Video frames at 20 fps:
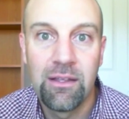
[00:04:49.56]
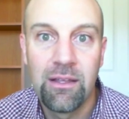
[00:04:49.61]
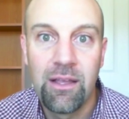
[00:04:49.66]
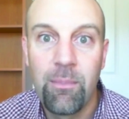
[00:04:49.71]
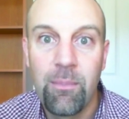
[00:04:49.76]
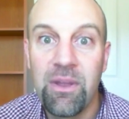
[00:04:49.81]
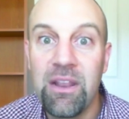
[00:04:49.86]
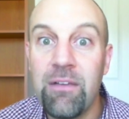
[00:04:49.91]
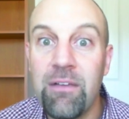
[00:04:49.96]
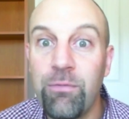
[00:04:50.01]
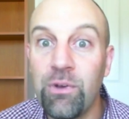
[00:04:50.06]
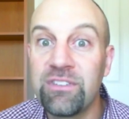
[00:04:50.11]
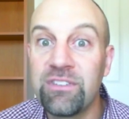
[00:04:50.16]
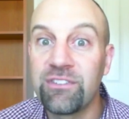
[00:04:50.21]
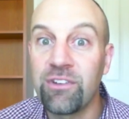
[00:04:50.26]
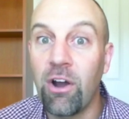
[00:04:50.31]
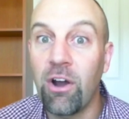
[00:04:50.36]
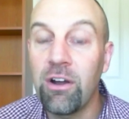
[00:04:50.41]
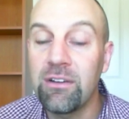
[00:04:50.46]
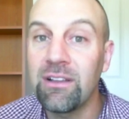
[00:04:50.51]
But if we
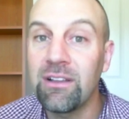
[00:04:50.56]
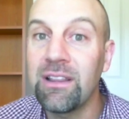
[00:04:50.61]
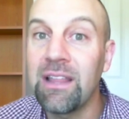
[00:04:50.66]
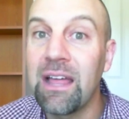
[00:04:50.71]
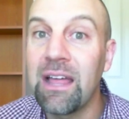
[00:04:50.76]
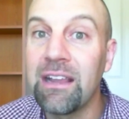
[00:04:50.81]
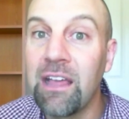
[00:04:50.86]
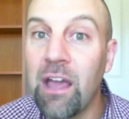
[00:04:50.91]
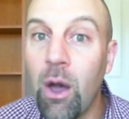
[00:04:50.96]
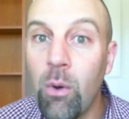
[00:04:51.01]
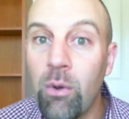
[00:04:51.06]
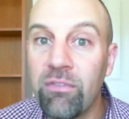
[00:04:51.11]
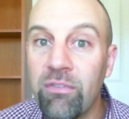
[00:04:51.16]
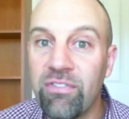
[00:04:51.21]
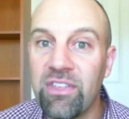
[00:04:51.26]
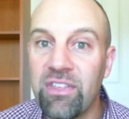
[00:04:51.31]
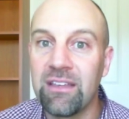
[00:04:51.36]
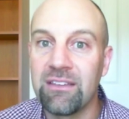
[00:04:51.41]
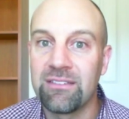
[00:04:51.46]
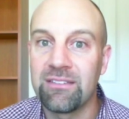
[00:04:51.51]
start to let go of
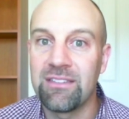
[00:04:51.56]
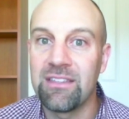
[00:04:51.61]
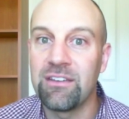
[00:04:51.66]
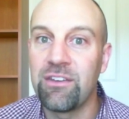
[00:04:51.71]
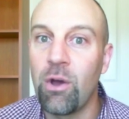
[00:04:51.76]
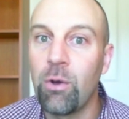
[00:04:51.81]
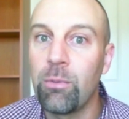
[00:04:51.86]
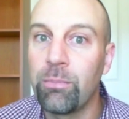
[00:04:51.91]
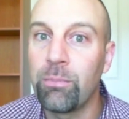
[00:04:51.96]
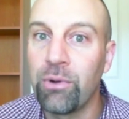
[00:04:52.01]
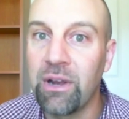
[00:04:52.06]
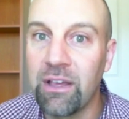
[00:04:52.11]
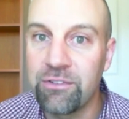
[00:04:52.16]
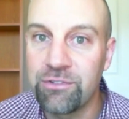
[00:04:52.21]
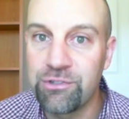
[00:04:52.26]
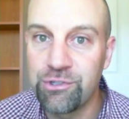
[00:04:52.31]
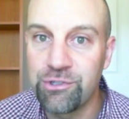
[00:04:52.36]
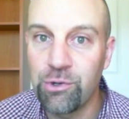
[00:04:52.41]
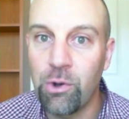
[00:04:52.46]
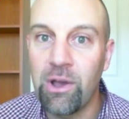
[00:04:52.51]
things that don't bring
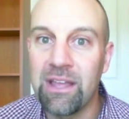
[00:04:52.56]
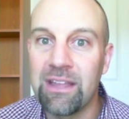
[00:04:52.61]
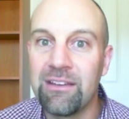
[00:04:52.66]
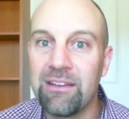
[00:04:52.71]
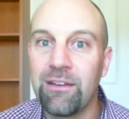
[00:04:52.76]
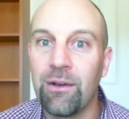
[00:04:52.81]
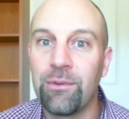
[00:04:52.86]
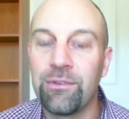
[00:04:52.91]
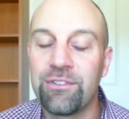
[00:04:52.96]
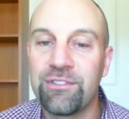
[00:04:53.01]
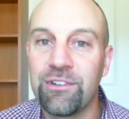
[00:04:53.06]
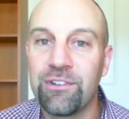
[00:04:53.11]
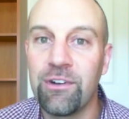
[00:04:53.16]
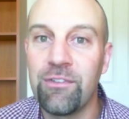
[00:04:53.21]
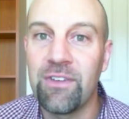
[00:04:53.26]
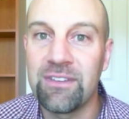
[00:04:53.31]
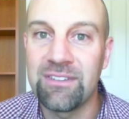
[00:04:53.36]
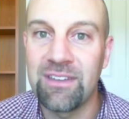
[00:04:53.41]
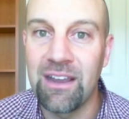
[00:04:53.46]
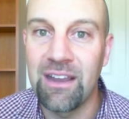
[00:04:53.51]
us joy and don't
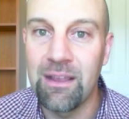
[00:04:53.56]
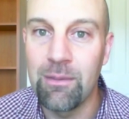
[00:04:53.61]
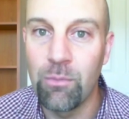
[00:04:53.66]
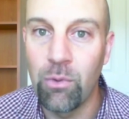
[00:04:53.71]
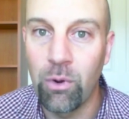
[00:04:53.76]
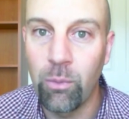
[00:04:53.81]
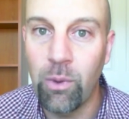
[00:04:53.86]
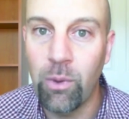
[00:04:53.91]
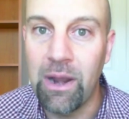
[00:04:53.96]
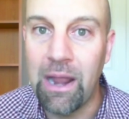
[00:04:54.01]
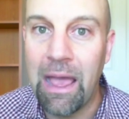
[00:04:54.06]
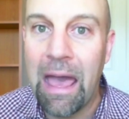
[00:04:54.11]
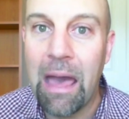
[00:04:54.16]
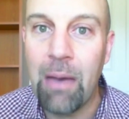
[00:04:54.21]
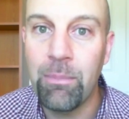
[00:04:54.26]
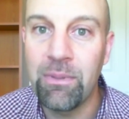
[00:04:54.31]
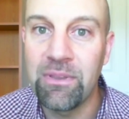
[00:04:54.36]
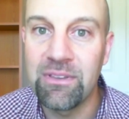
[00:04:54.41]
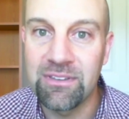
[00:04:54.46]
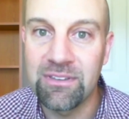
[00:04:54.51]
serve us anymore, what
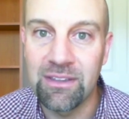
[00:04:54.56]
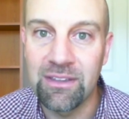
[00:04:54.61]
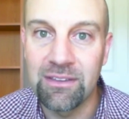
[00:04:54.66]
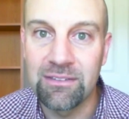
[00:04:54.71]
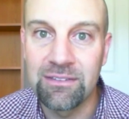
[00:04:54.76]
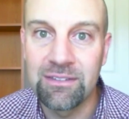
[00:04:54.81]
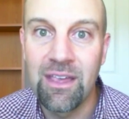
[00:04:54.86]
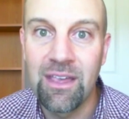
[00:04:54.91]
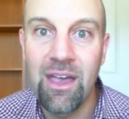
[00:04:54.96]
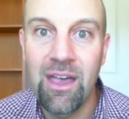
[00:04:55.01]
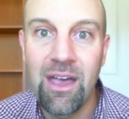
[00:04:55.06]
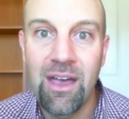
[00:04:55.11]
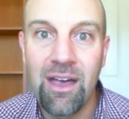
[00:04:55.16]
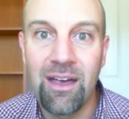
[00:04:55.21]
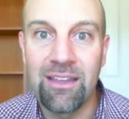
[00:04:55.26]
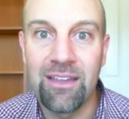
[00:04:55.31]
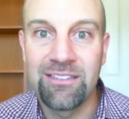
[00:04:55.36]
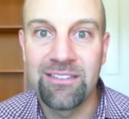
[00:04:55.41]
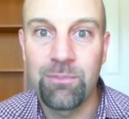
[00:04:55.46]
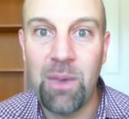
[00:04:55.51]
happens is
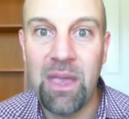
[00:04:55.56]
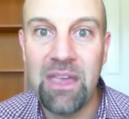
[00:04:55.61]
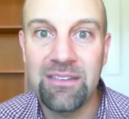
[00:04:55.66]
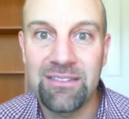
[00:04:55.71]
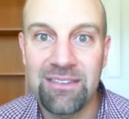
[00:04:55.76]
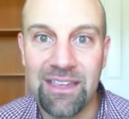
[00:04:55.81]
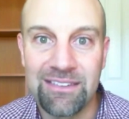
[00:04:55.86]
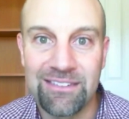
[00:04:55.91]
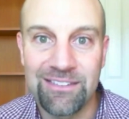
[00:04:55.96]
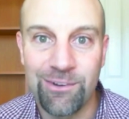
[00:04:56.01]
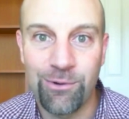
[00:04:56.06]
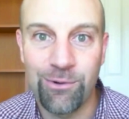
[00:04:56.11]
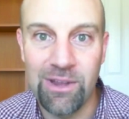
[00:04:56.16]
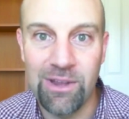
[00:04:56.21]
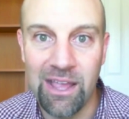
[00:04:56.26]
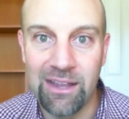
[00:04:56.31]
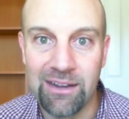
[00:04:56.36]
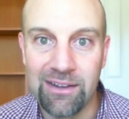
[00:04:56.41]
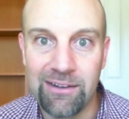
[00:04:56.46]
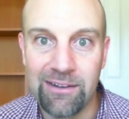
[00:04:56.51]
a space gets
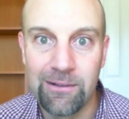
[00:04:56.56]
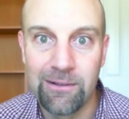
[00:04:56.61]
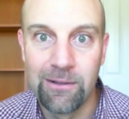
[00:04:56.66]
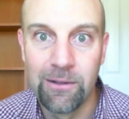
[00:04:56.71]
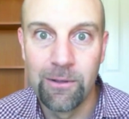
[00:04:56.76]
created.